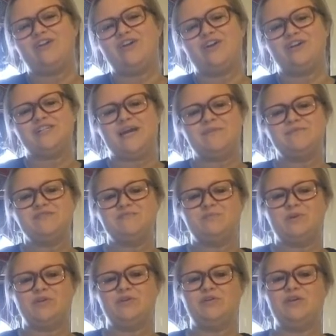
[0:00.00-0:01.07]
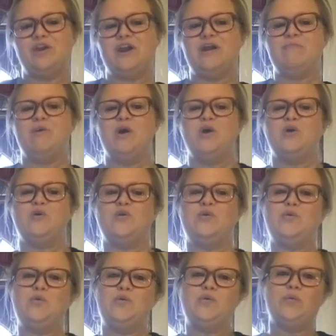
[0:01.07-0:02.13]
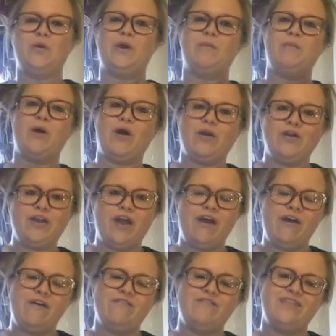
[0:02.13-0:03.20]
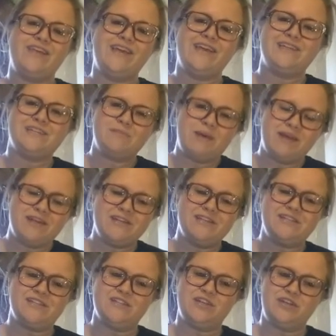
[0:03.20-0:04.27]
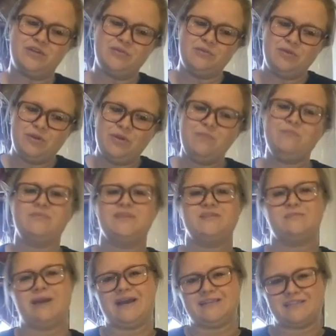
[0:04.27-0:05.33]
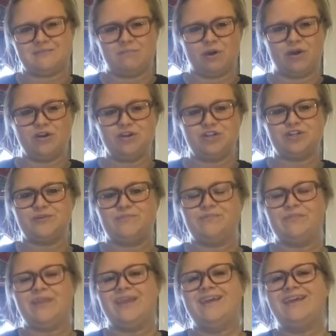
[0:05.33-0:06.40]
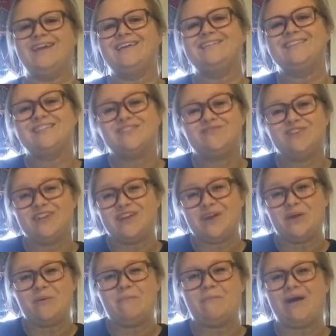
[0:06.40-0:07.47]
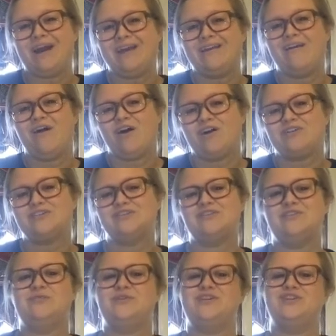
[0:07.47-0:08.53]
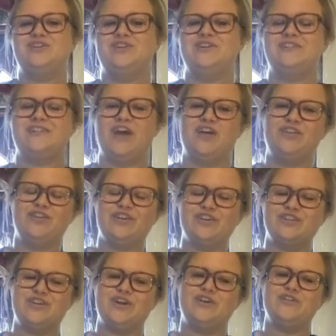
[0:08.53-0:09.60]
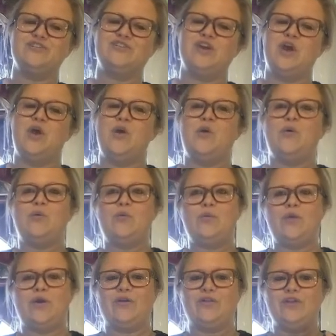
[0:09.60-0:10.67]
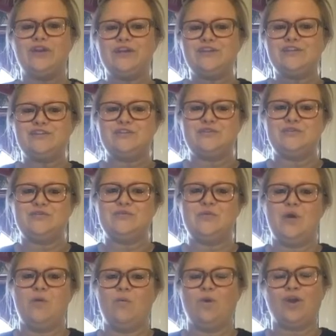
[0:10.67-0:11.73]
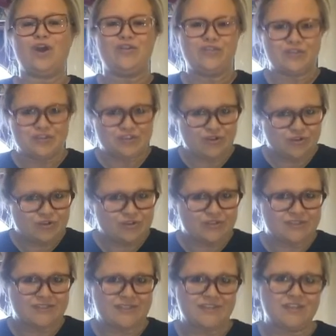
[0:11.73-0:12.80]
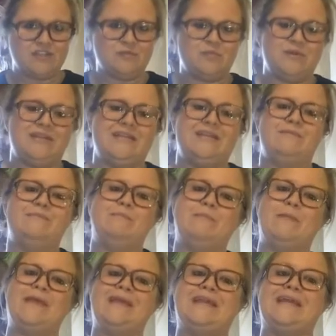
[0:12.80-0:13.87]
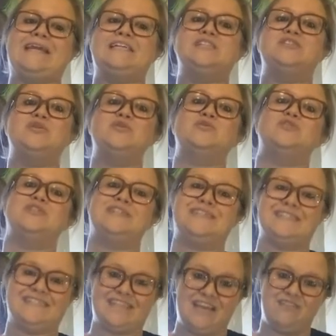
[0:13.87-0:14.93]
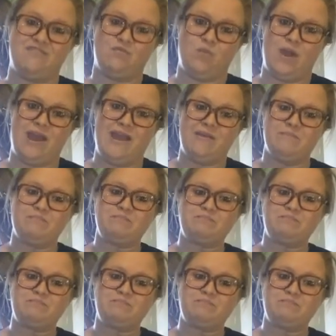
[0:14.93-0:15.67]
our adaptive program who were a part of the Independence in You group this past March. This video might also interest other adults who are looking to work on their social skills, but in a socially safe way.